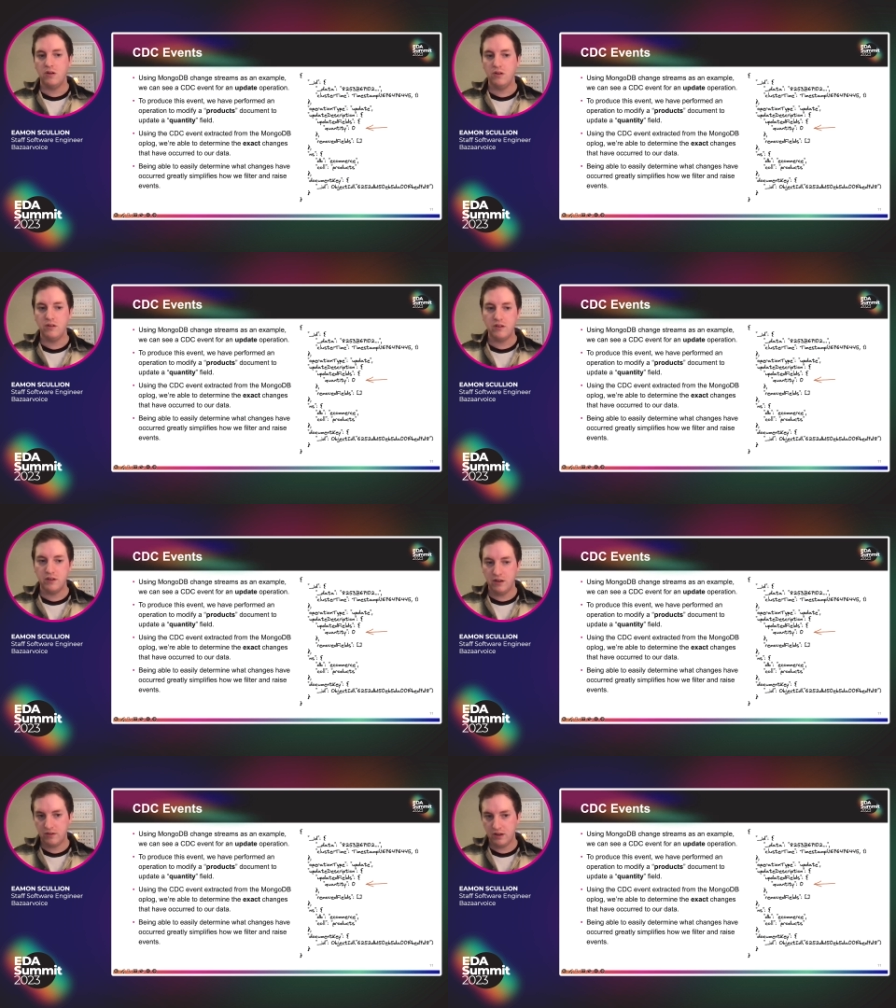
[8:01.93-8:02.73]
Using
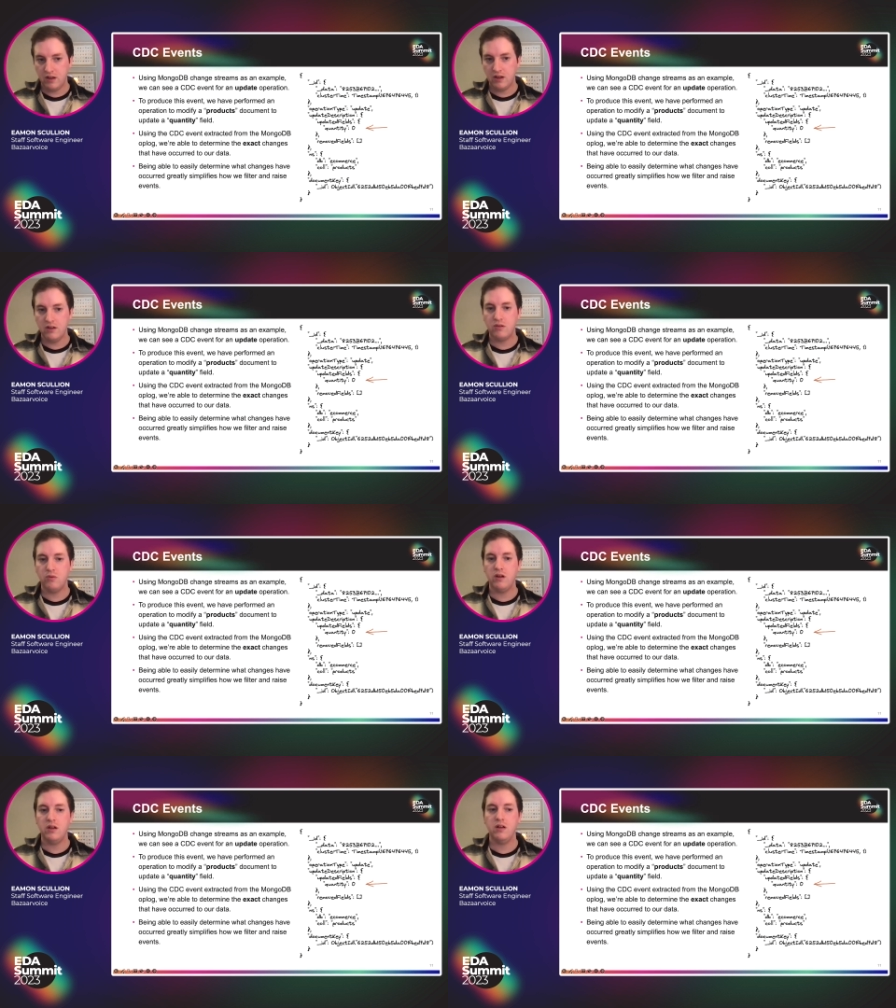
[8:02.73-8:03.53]
CDC in this
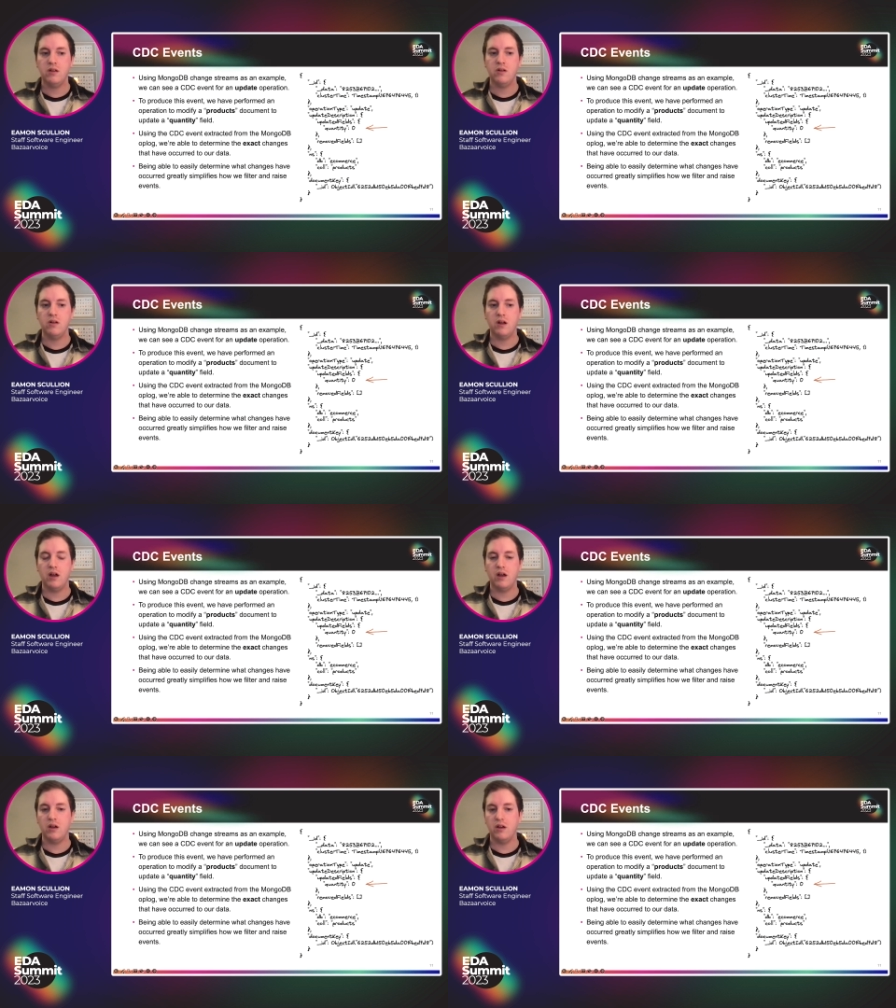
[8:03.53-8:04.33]
way,
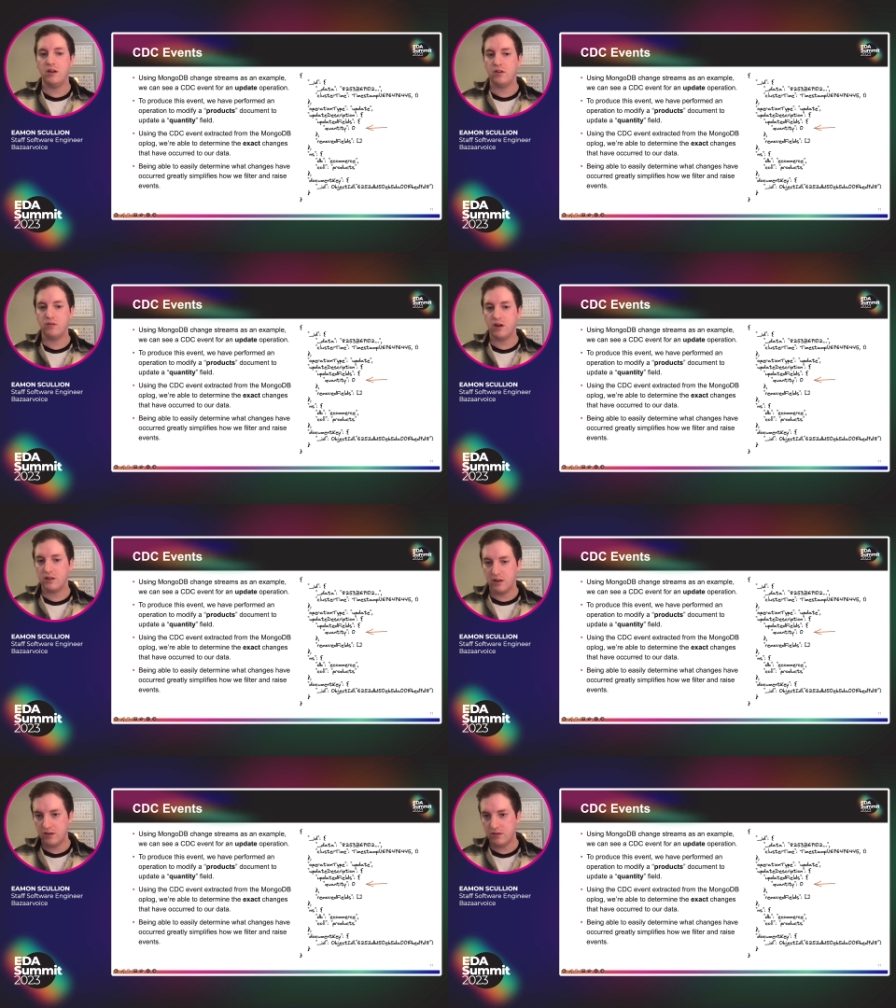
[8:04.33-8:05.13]
and
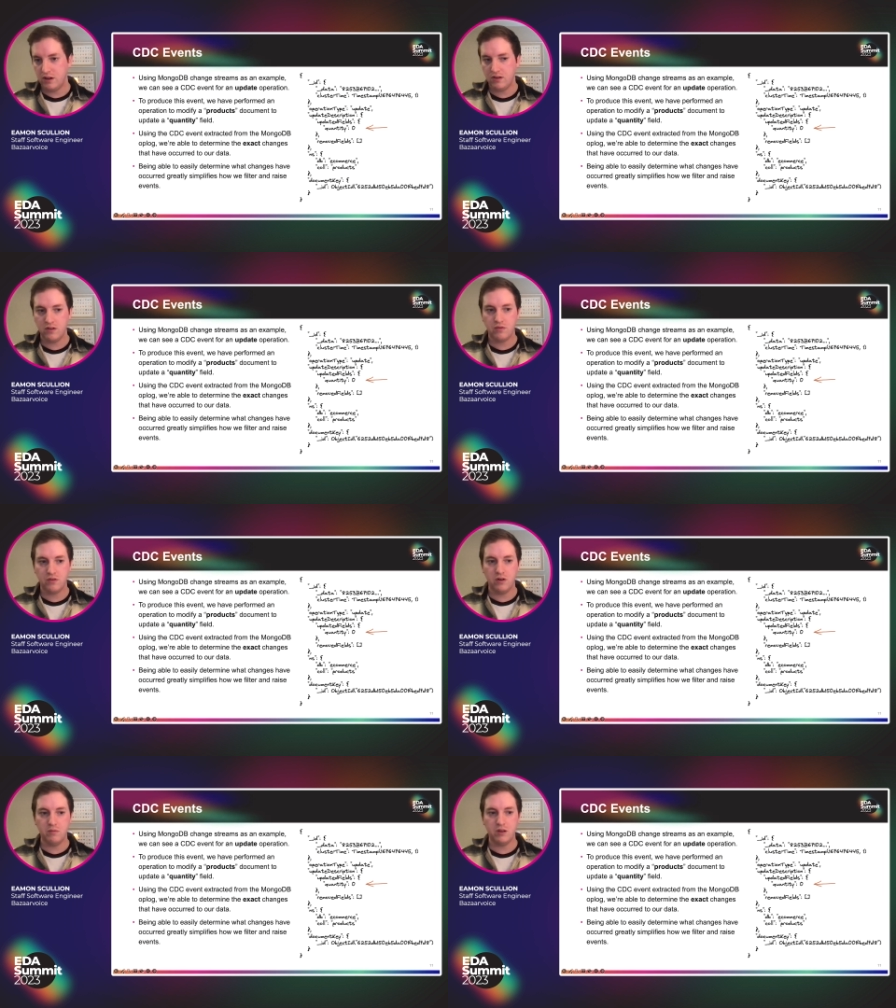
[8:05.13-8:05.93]
extracting these changes
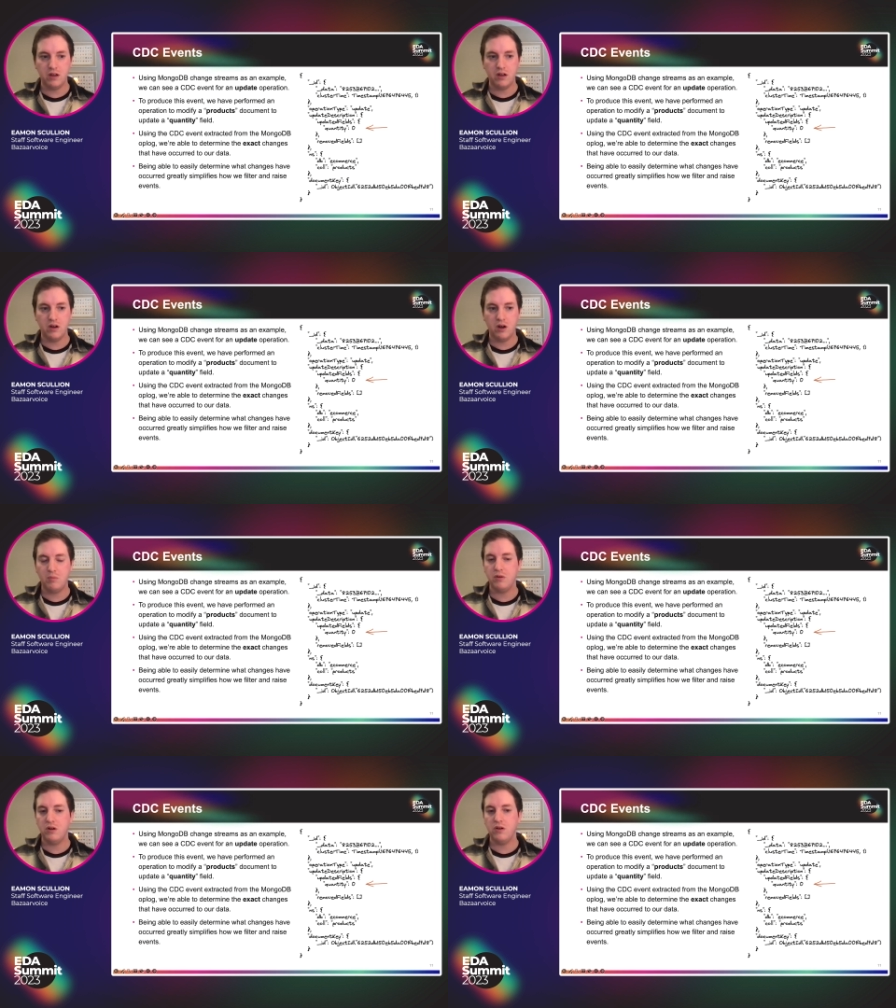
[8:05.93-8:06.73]
from the
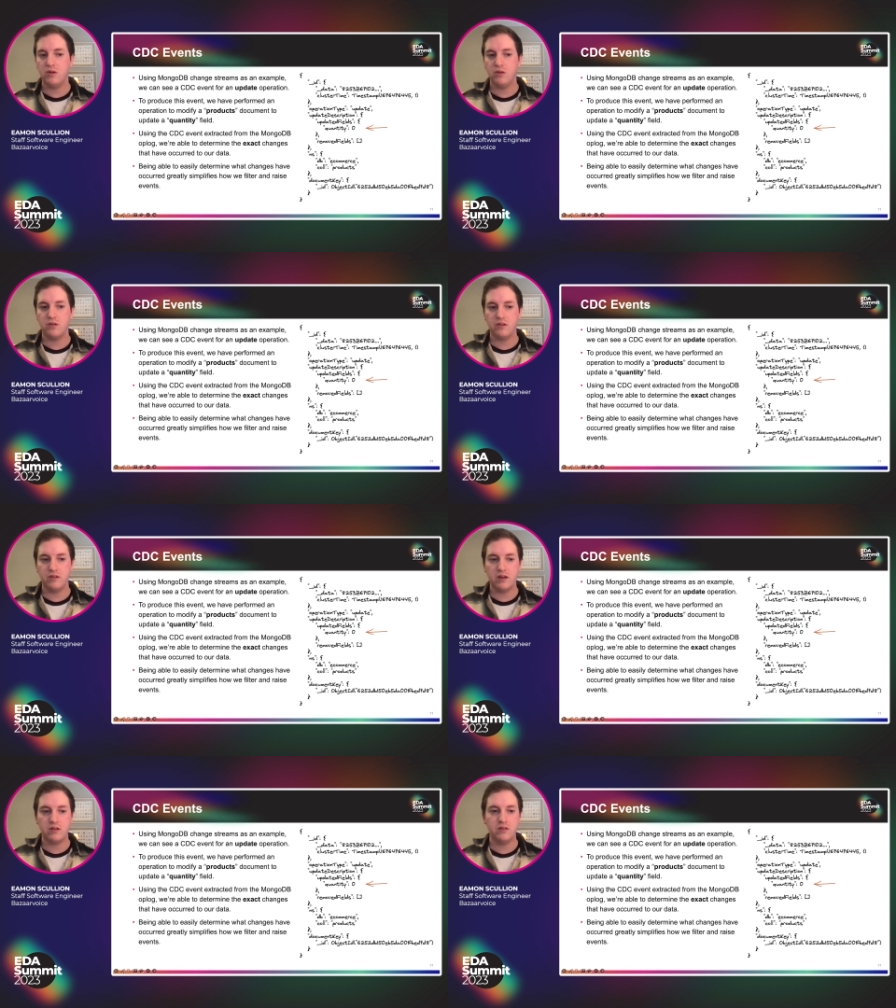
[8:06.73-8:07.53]
op log or
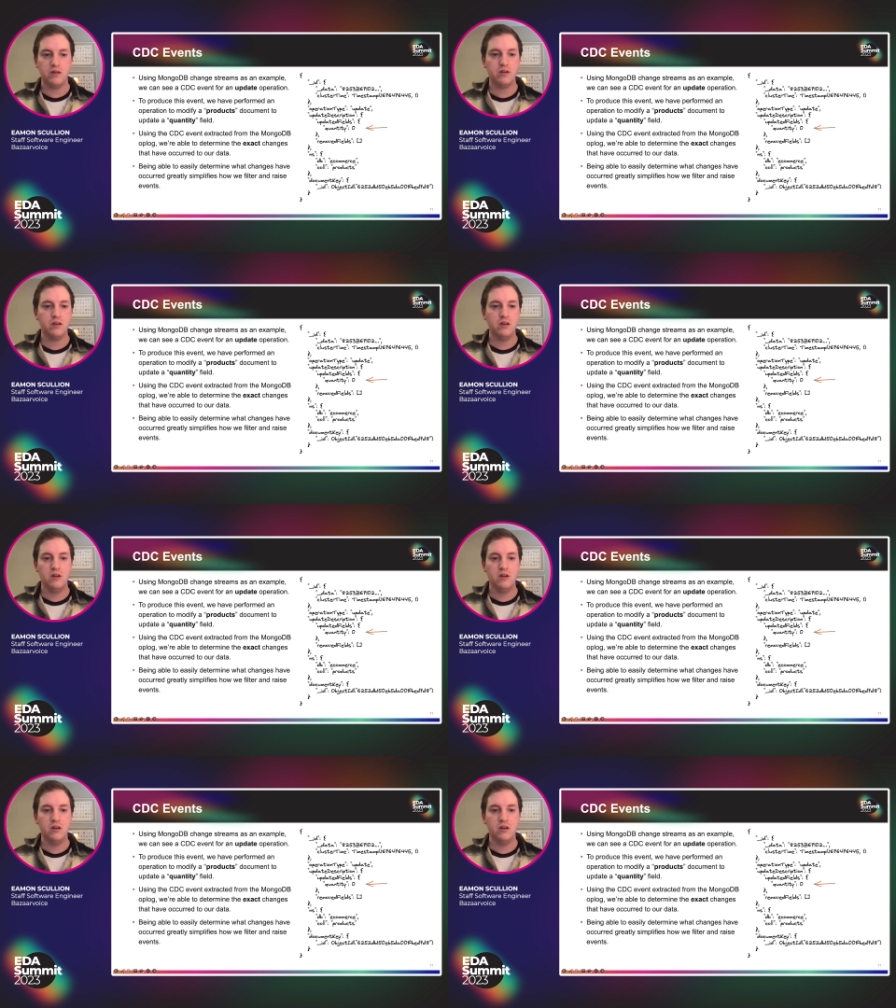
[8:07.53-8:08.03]
transaction log,